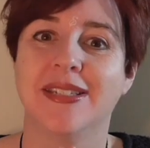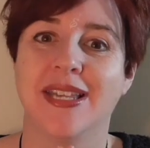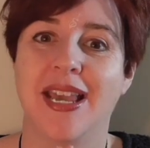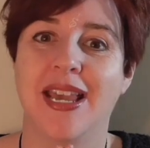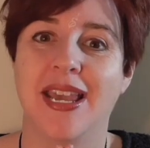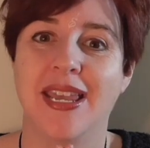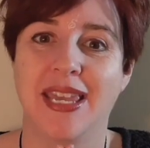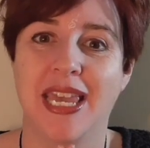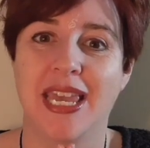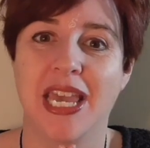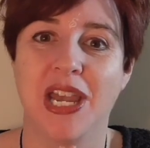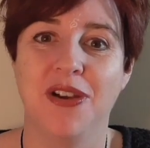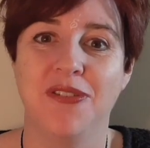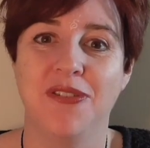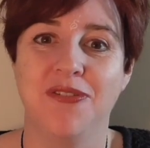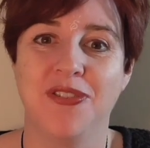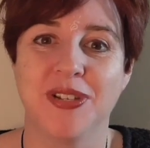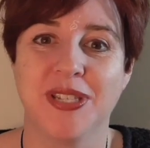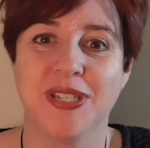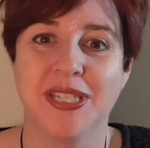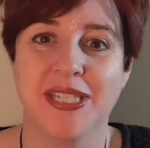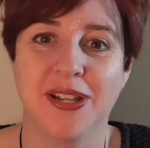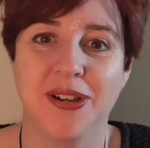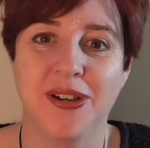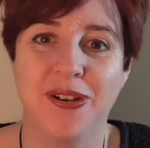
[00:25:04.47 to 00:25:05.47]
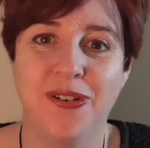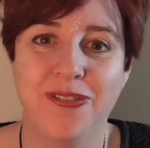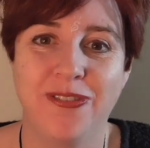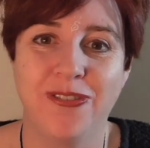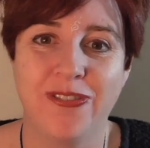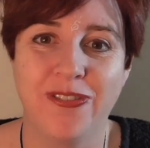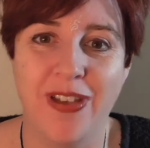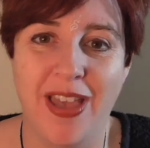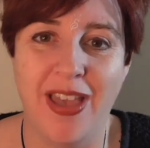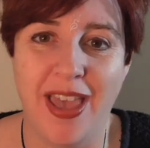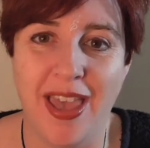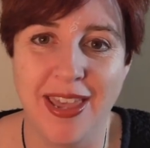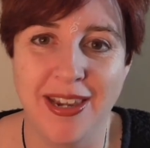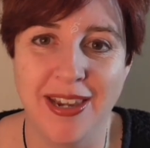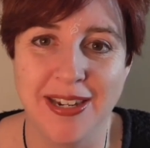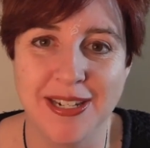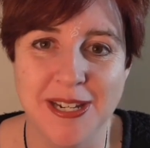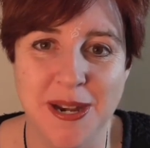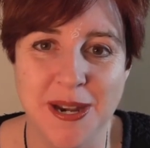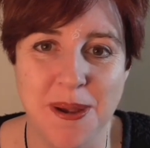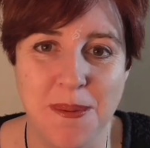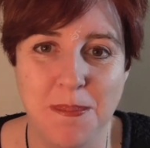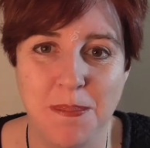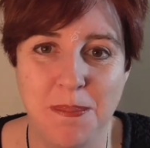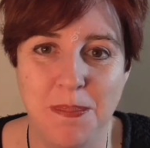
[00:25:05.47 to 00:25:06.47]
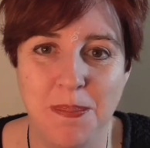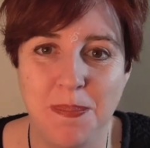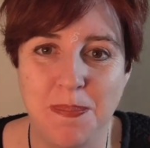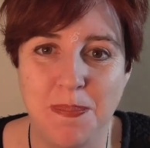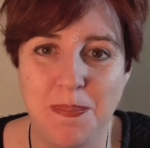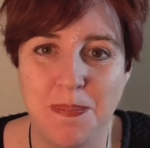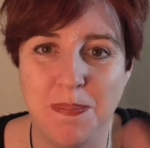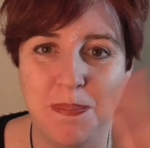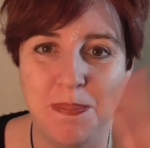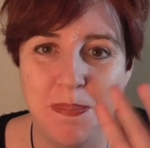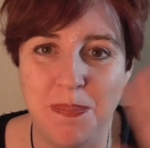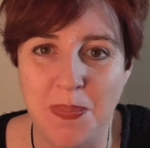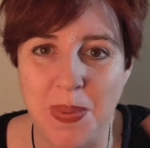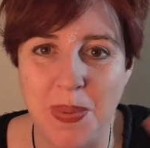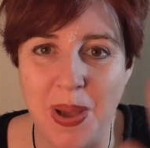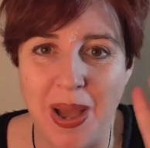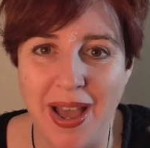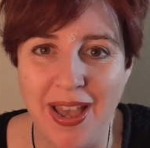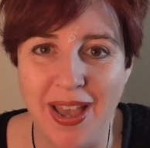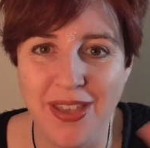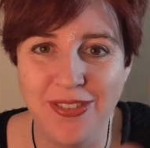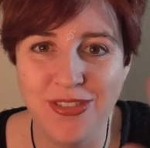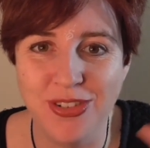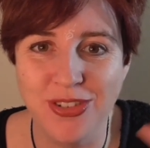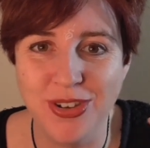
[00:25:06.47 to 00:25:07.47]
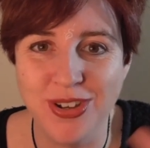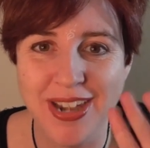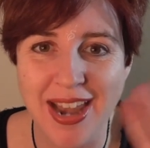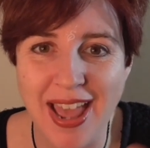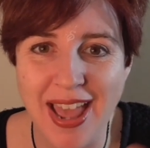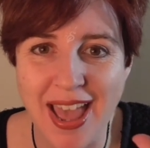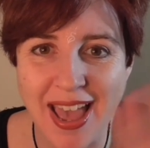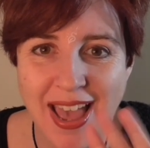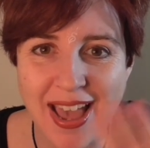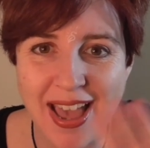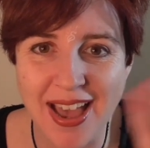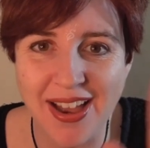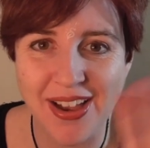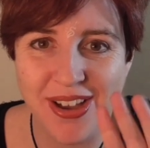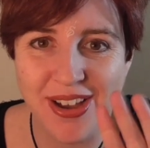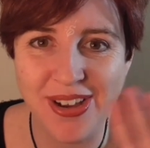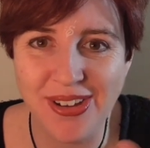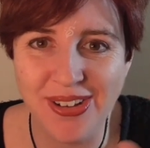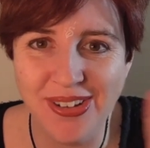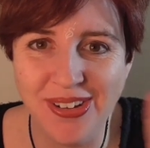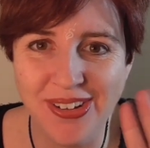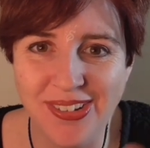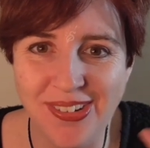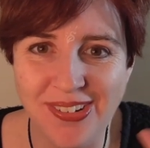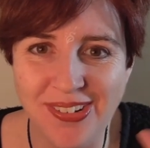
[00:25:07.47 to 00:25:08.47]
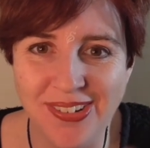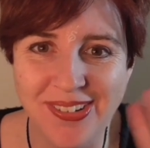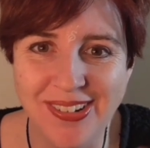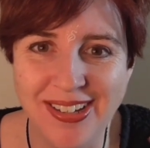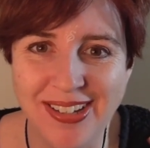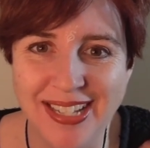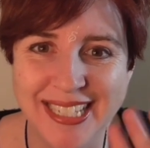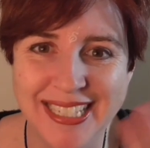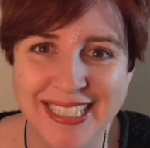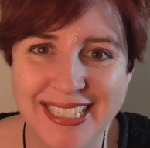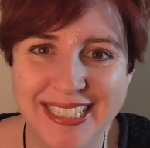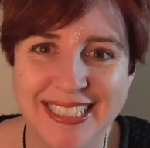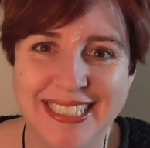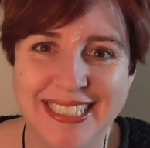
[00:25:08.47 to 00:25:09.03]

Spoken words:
Take care of yourself and bye for now.